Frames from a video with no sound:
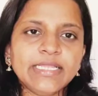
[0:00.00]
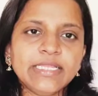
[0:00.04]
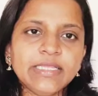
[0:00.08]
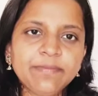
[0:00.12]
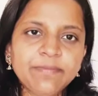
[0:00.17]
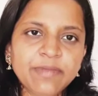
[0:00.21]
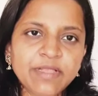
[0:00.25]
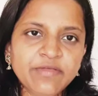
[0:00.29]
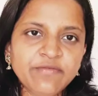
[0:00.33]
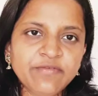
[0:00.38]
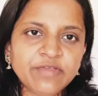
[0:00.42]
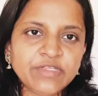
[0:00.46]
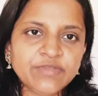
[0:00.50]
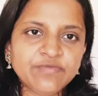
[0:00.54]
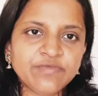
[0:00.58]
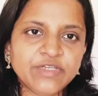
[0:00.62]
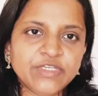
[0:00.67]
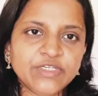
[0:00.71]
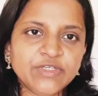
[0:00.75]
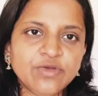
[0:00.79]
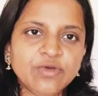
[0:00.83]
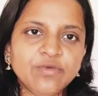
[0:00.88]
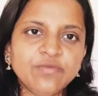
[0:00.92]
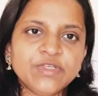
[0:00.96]
the previous
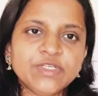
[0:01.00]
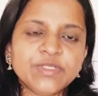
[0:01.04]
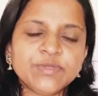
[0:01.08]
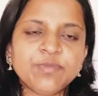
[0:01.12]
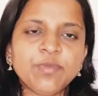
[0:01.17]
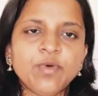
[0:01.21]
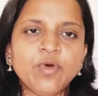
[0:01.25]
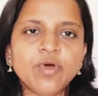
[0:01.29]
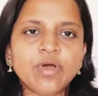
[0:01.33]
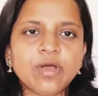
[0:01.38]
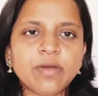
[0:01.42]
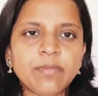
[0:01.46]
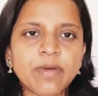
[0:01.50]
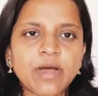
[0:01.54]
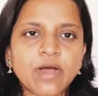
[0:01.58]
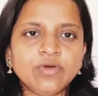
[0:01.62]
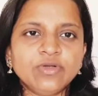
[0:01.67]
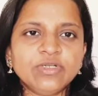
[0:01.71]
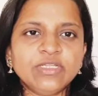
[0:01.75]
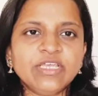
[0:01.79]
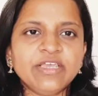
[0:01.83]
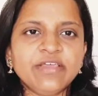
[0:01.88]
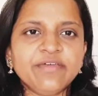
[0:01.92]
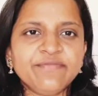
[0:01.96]
video, we spoke
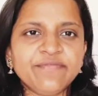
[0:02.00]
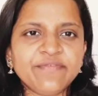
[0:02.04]
about the